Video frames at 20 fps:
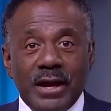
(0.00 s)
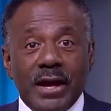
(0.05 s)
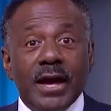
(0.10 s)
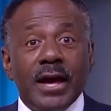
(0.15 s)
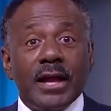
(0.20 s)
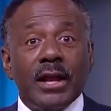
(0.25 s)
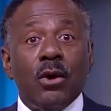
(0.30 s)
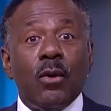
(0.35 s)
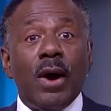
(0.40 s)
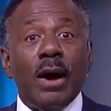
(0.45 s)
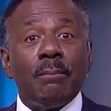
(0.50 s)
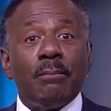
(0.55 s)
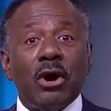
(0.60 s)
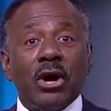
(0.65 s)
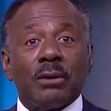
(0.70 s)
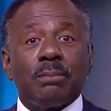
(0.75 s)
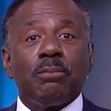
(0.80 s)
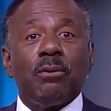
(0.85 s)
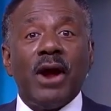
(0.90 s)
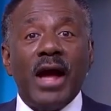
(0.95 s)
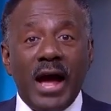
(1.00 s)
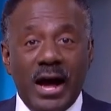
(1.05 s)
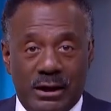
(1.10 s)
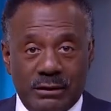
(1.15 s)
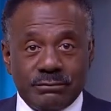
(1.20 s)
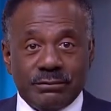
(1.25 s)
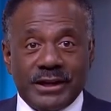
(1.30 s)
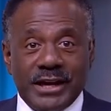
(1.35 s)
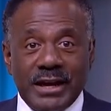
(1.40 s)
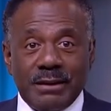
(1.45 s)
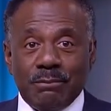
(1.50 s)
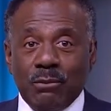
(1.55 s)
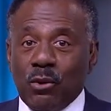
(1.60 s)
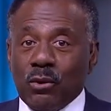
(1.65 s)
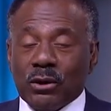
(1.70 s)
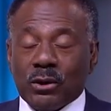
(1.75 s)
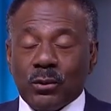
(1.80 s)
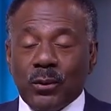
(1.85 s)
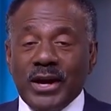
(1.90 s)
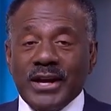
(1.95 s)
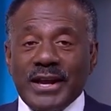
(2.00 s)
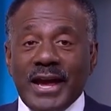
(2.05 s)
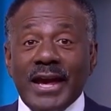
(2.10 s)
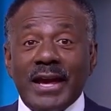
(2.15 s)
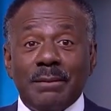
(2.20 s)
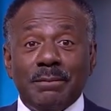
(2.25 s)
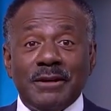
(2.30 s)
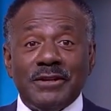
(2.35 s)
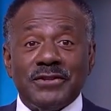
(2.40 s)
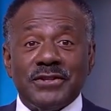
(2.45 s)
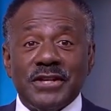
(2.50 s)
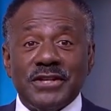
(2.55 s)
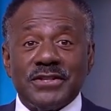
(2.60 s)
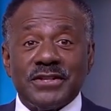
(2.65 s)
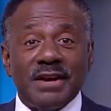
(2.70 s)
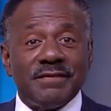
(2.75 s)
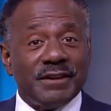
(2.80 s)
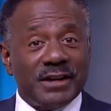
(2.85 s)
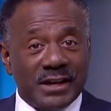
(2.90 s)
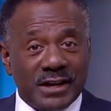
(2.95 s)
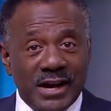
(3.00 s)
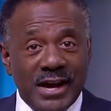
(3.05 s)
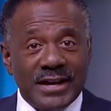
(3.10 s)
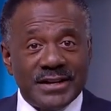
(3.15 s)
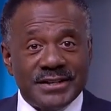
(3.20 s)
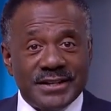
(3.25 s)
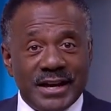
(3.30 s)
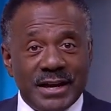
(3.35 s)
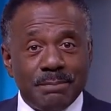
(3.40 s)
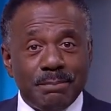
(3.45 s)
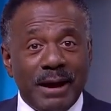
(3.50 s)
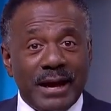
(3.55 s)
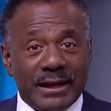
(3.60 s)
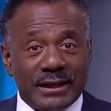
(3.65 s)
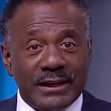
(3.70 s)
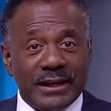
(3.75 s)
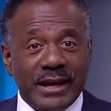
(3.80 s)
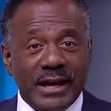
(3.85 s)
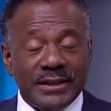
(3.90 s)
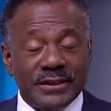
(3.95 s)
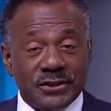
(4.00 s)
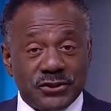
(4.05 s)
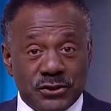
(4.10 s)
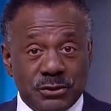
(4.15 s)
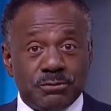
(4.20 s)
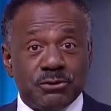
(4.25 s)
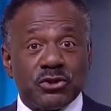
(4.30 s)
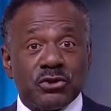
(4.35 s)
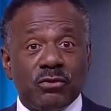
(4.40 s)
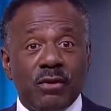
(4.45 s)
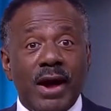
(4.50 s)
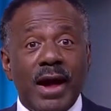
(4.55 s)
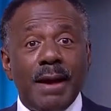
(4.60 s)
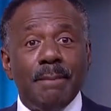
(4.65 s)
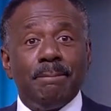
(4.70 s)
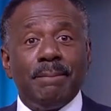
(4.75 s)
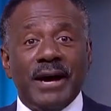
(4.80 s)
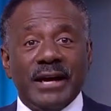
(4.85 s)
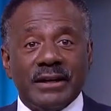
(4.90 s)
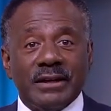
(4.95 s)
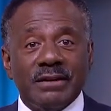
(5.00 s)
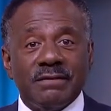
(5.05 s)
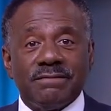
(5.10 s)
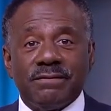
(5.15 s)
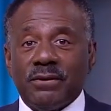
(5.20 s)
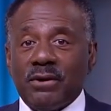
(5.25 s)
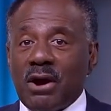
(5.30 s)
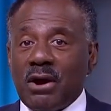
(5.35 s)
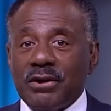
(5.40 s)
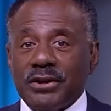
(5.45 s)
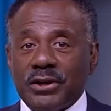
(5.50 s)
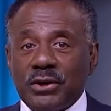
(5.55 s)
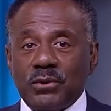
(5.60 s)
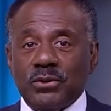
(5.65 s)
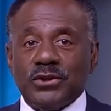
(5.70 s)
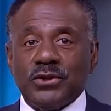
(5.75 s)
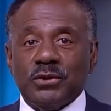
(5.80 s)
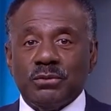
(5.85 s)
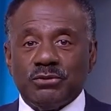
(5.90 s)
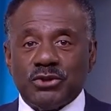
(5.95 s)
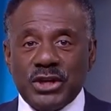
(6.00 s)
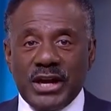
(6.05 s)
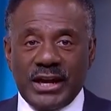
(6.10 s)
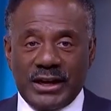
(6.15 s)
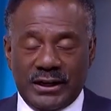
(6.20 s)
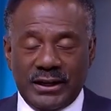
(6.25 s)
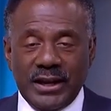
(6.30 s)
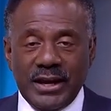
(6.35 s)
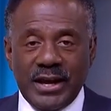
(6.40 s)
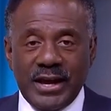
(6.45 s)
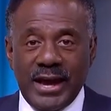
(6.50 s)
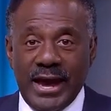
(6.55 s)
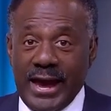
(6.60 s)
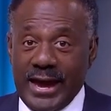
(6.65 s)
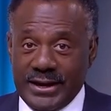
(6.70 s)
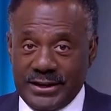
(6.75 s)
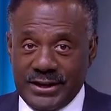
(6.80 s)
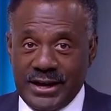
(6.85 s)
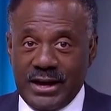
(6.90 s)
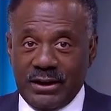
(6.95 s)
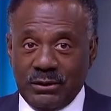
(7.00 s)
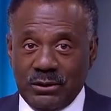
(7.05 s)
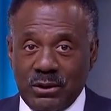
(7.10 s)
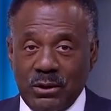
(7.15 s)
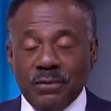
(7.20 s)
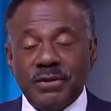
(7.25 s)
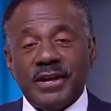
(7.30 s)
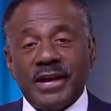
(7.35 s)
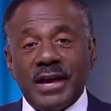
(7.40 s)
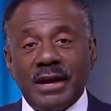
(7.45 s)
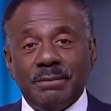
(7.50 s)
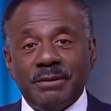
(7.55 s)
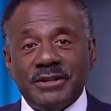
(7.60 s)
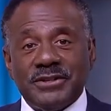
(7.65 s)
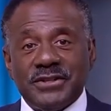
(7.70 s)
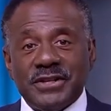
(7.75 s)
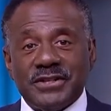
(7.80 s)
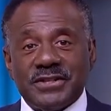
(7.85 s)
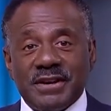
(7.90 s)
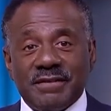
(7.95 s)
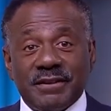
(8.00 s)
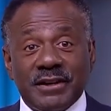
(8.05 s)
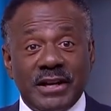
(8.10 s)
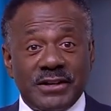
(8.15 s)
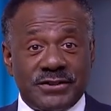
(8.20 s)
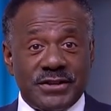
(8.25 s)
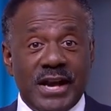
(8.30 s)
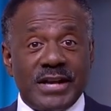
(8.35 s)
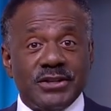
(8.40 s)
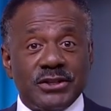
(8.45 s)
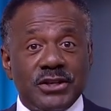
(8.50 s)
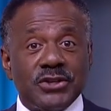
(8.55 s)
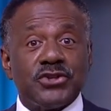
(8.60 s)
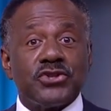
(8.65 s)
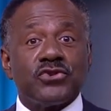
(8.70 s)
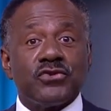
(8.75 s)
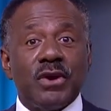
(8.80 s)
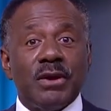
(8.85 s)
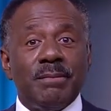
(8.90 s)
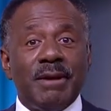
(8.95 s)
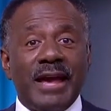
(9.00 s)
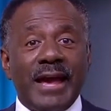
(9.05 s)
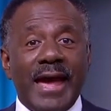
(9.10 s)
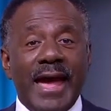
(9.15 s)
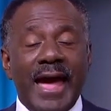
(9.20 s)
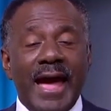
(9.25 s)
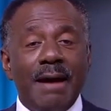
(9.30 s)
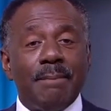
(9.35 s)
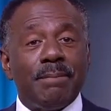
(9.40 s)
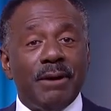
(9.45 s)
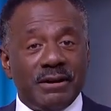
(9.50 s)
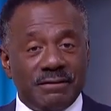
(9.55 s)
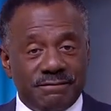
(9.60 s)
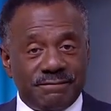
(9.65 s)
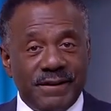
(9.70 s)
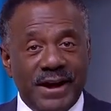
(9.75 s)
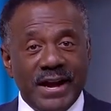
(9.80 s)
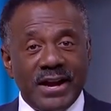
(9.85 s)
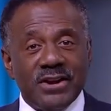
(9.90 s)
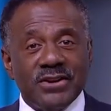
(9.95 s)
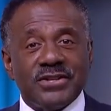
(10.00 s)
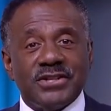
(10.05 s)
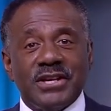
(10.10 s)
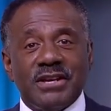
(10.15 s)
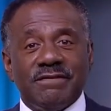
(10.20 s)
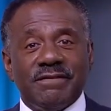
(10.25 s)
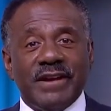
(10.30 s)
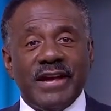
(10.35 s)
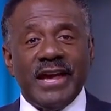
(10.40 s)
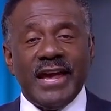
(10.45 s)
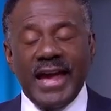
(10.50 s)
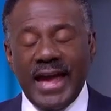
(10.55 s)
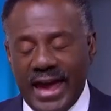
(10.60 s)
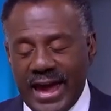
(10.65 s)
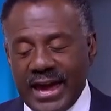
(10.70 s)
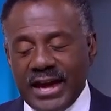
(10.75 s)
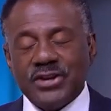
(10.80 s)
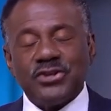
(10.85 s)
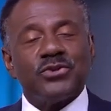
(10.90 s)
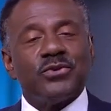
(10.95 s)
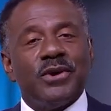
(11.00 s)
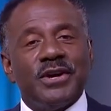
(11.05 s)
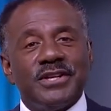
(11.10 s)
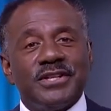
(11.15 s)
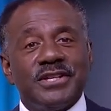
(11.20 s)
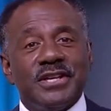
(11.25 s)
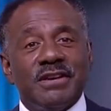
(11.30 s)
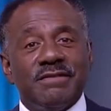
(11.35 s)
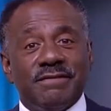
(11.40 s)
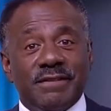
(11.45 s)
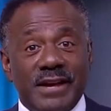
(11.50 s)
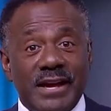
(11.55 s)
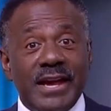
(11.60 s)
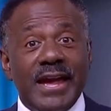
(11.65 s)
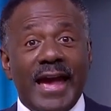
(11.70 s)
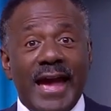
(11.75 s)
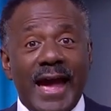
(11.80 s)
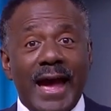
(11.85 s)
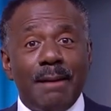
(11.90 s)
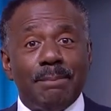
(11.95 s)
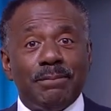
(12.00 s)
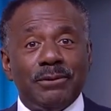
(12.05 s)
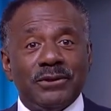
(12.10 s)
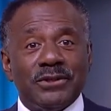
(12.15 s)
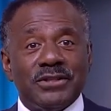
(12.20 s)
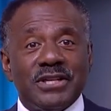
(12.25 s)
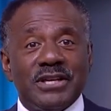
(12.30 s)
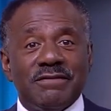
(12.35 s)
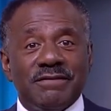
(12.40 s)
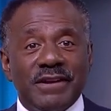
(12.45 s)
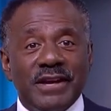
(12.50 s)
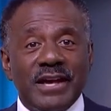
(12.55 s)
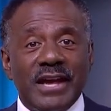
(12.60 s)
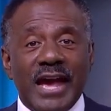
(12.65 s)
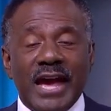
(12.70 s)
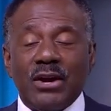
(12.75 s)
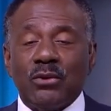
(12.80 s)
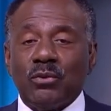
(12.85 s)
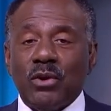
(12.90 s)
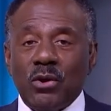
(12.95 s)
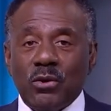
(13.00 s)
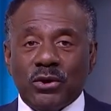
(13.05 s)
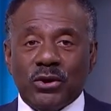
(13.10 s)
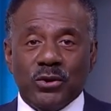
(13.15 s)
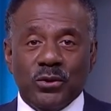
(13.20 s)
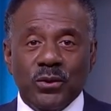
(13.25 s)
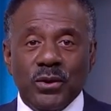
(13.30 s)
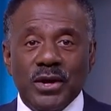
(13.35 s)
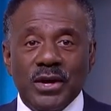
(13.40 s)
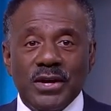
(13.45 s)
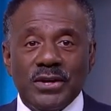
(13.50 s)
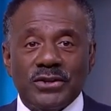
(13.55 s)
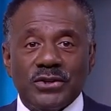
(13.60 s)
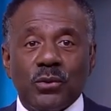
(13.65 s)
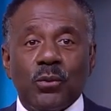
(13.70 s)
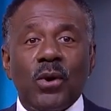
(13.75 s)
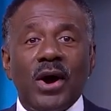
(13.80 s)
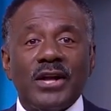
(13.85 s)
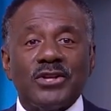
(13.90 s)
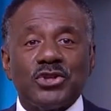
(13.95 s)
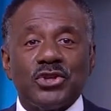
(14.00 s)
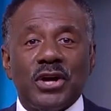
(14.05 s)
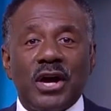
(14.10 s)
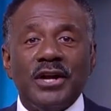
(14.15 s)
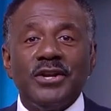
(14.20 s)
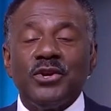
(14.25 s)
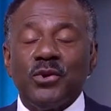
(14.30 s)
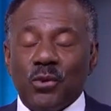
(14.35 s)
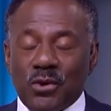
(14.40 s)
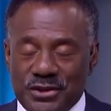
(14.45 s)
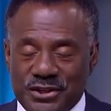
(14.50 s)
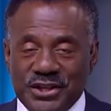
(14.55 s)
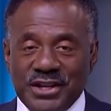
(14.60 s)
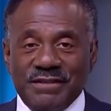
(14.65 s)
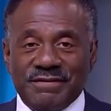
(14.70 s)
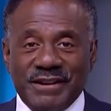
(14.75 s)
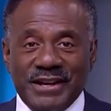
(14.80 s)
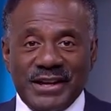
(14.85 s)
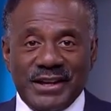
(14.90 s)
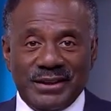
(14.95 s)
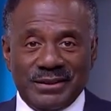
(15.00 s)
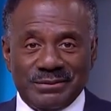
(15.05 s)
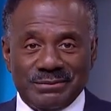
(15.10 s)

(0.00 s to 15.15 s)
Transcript: Hello, I'm Mark Brown. Get more great ABC7 content by clicking the subscribe button for our YouTube channel and download the ABC7 Los Angeles streaming app on Fire TV, Android TV, Apple TV, and Roku to watch on your TV.